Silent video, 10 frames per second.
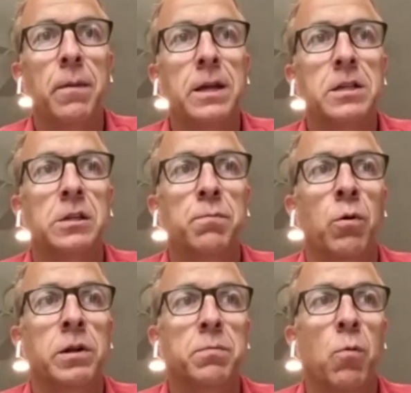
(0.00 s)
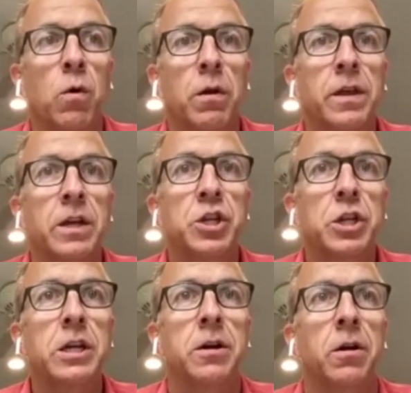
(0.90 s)
basis points more this
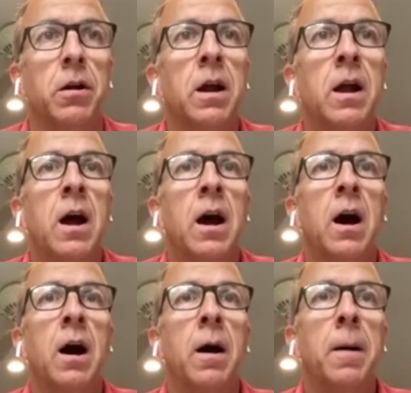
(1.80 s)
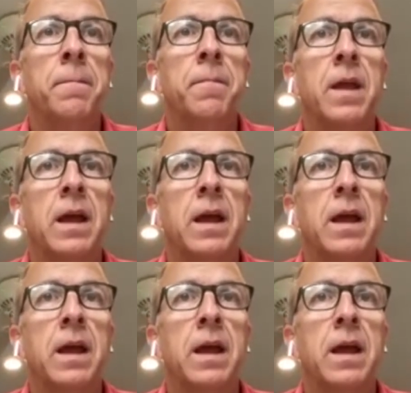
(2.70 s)
year, and